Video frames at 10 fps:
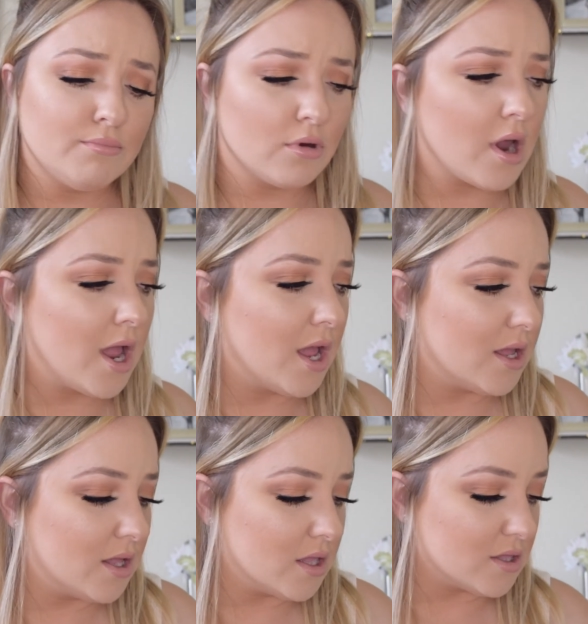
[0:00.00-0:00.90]

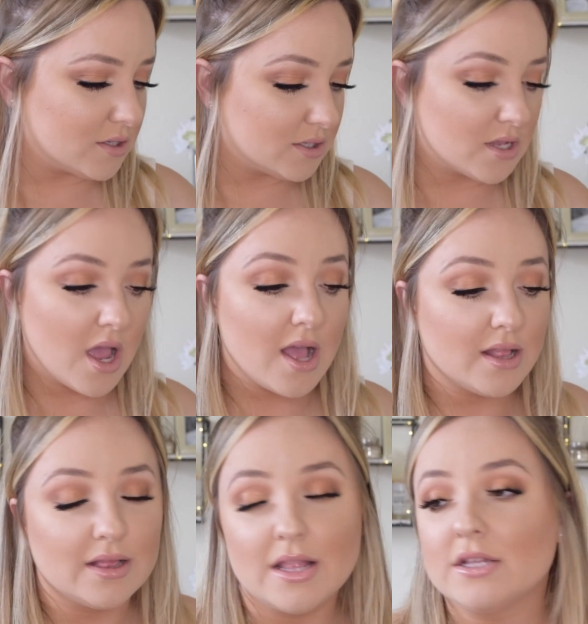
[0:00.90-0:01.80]
breaths.
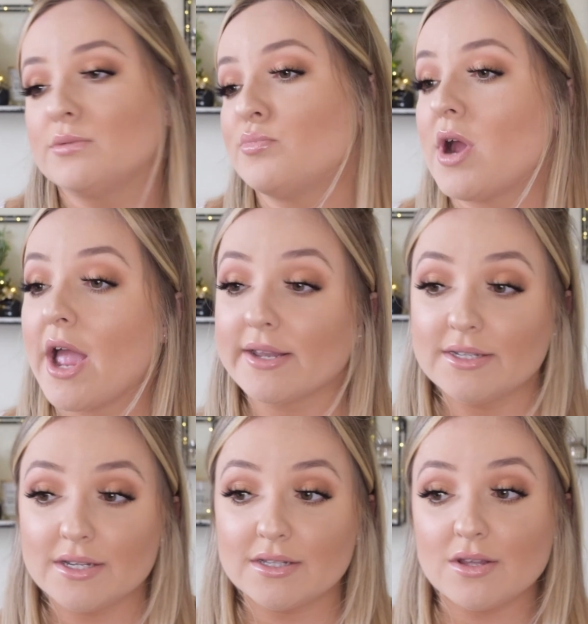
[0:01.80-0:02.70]
Let's
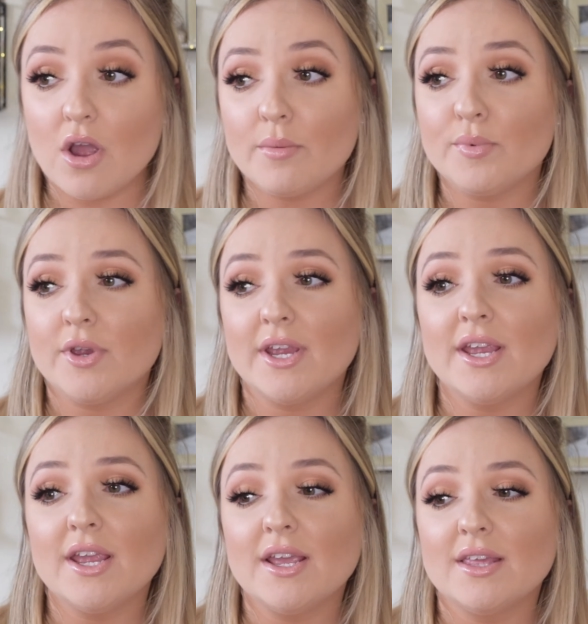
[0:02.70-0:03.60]
practice our
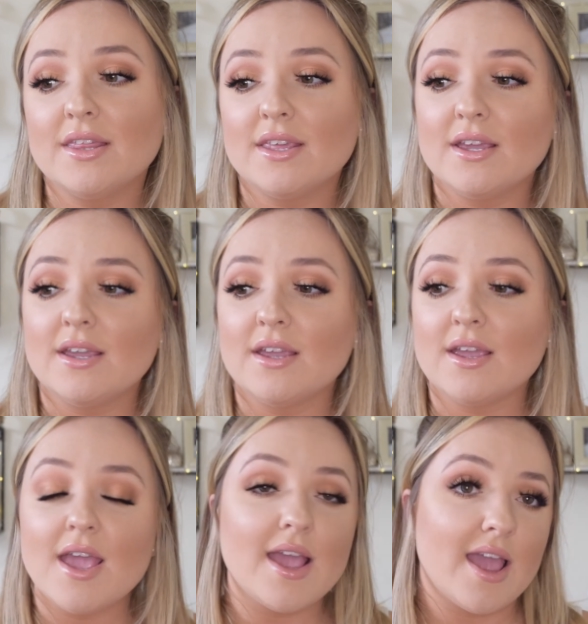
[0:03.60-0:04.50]
breathing
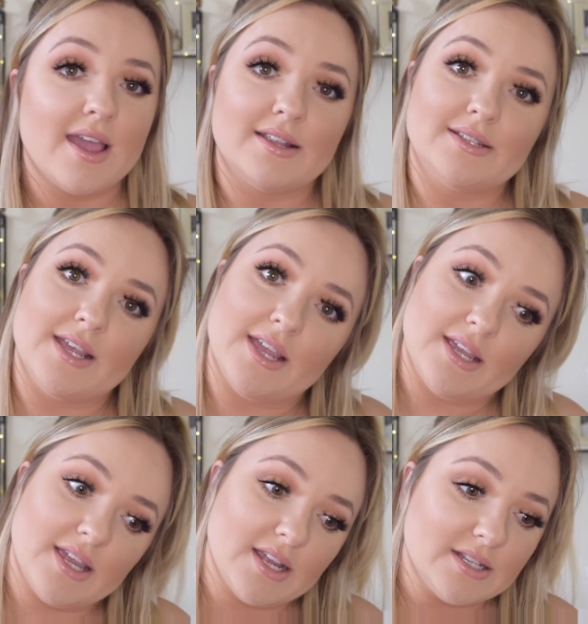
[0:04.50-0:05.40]
and
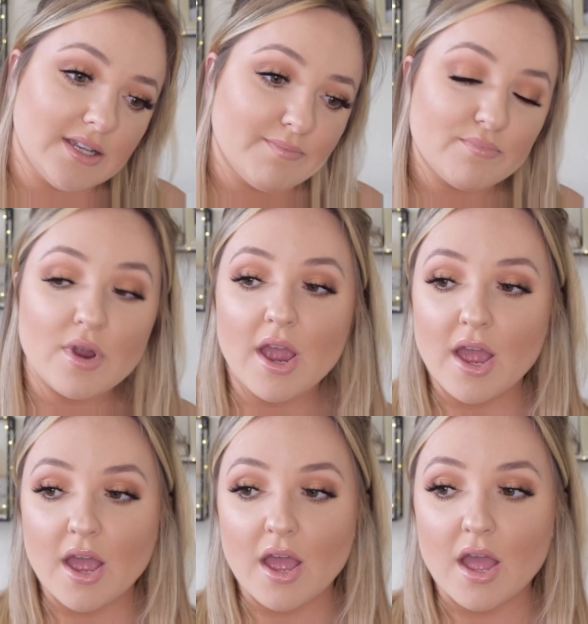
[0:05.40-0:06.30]
taking deep
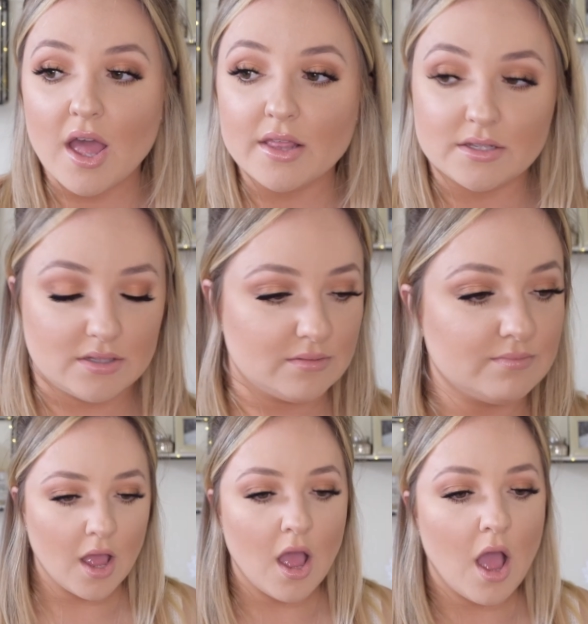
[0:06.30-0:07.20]
breaths.
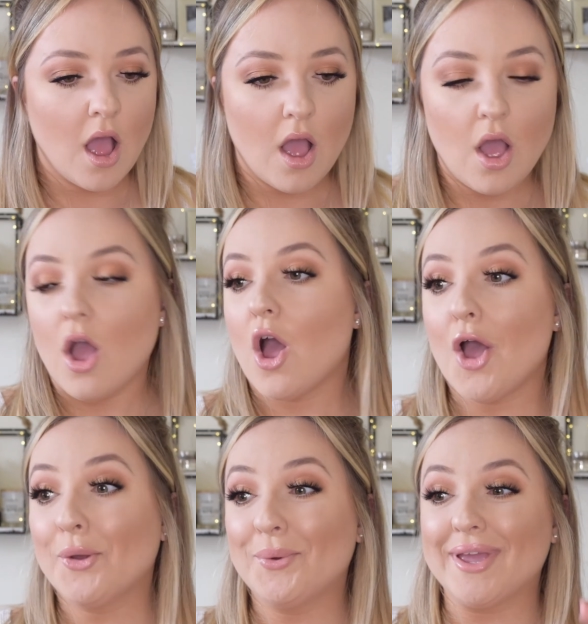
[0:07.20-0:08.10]

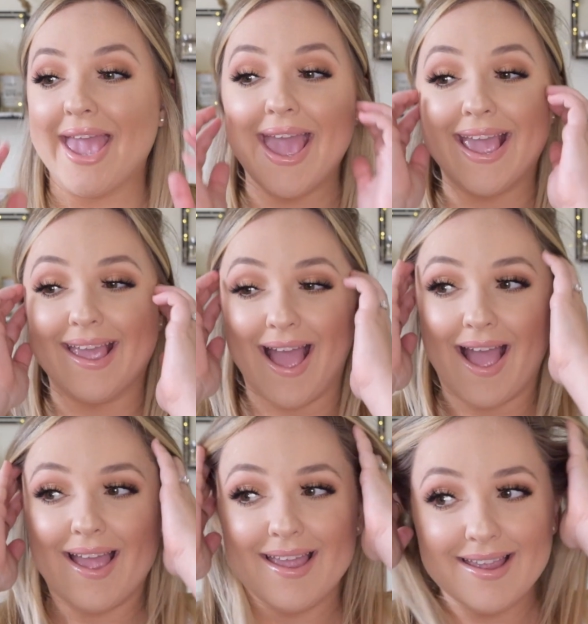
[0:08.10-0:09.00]
Okay,
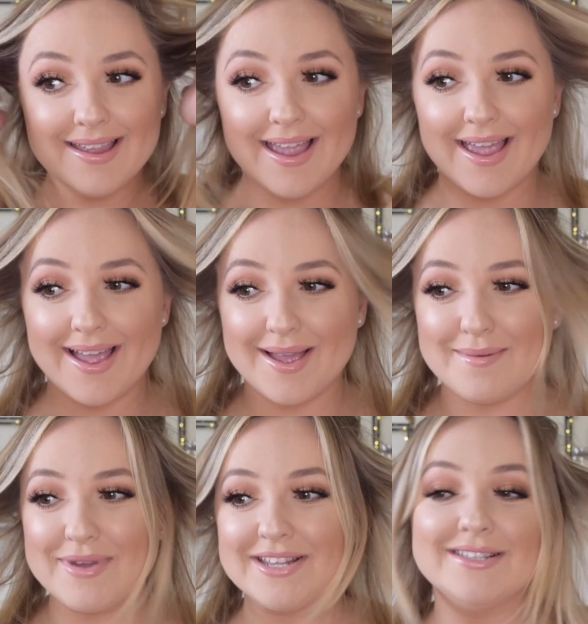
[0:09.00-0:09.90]
I
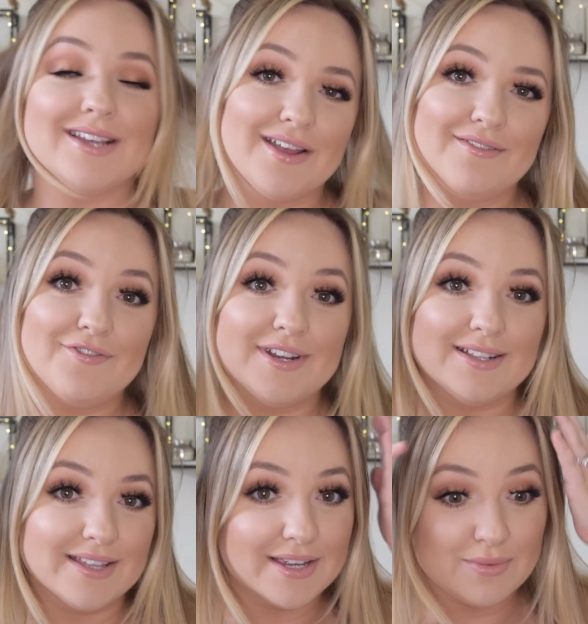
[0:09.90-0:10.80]
am done
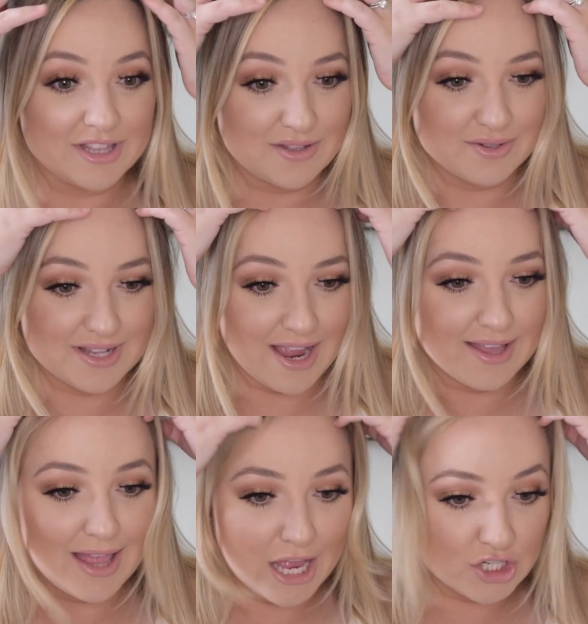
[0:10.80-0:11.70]
fiddling with those
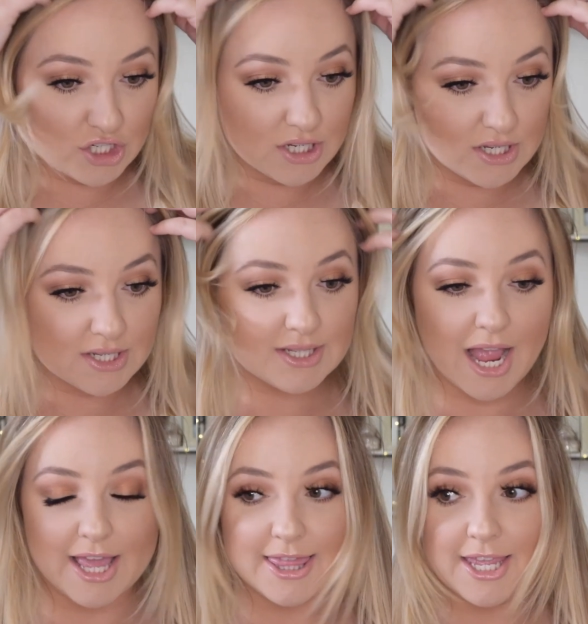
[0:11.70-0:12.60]
eyelashes.
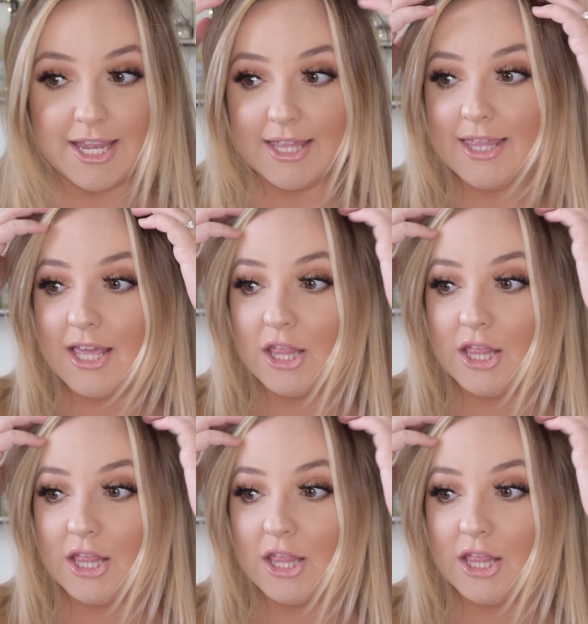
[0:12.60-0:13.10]
I think they